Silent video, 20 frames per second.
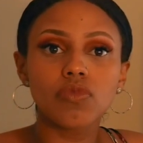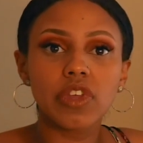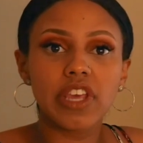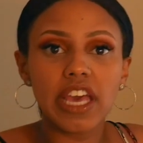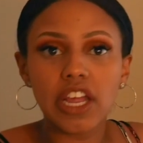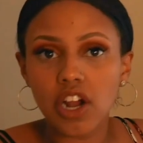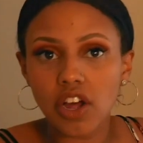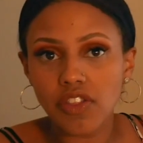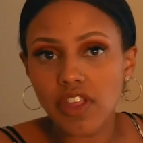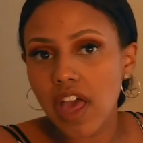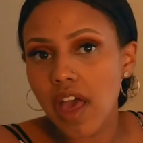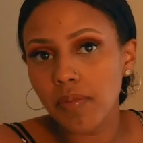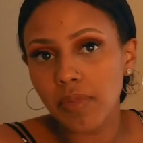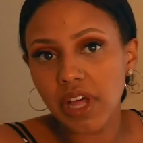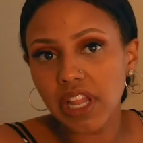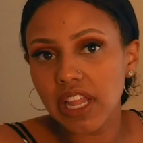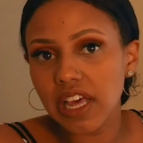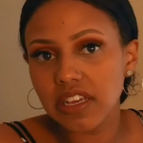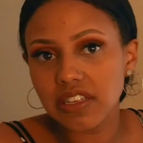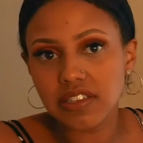get on the
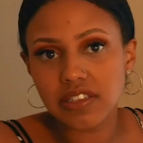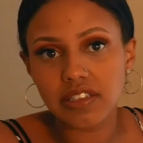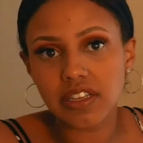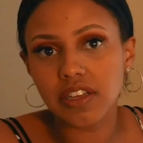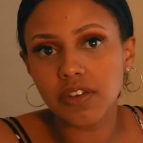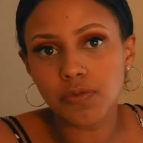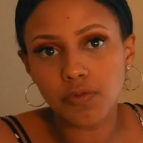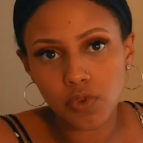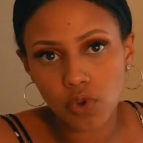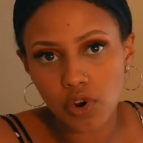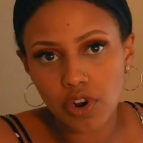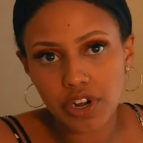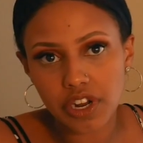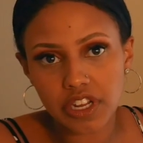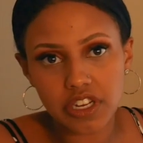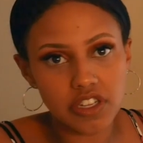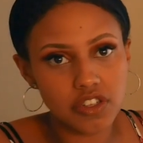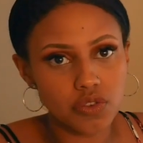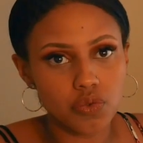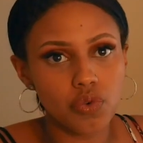MLS in Florida.
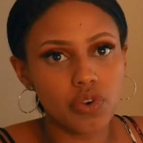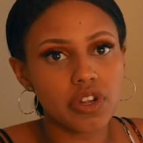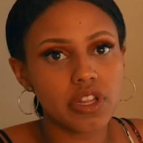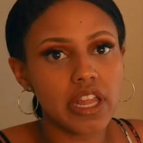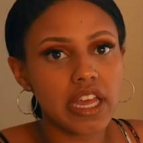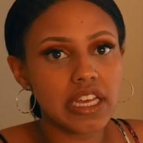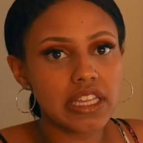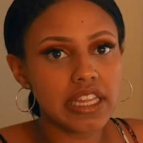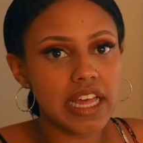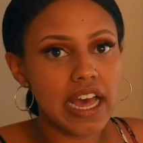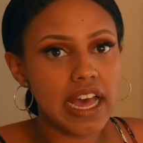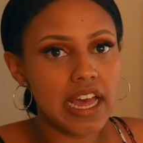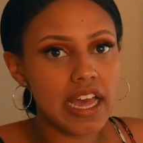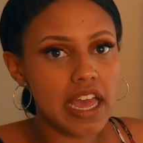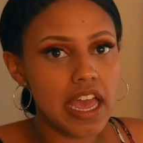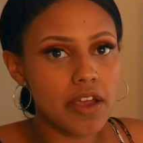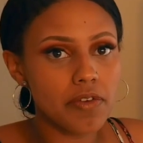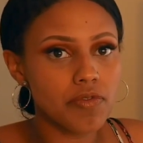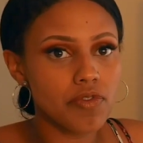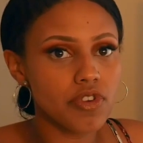It doesn't work like that.
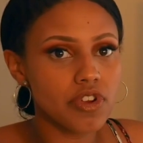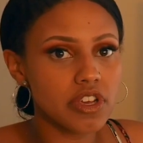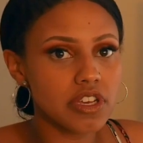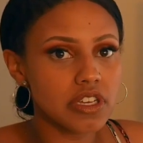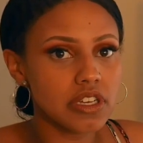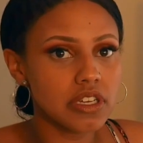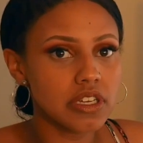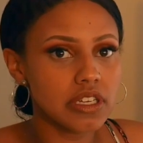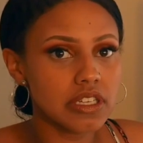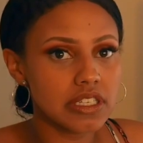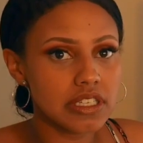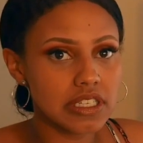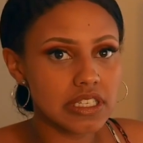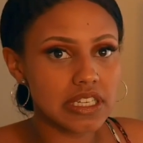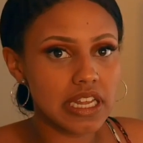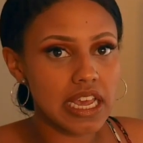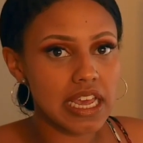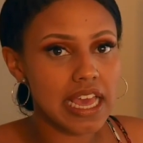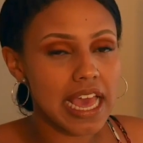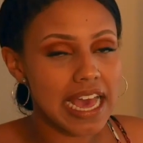Every
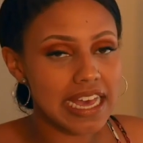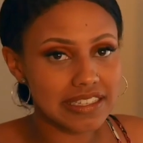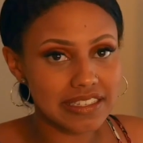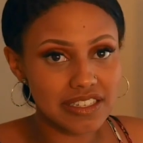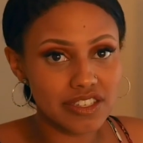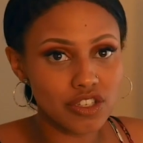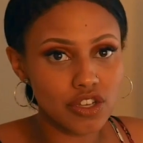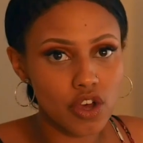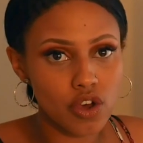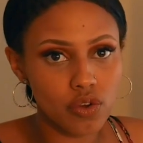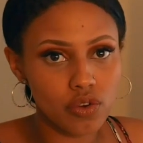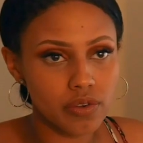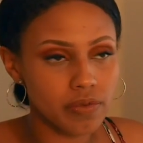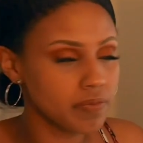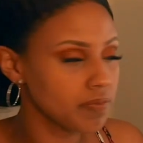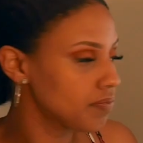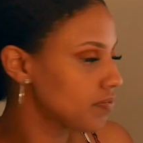state has its own.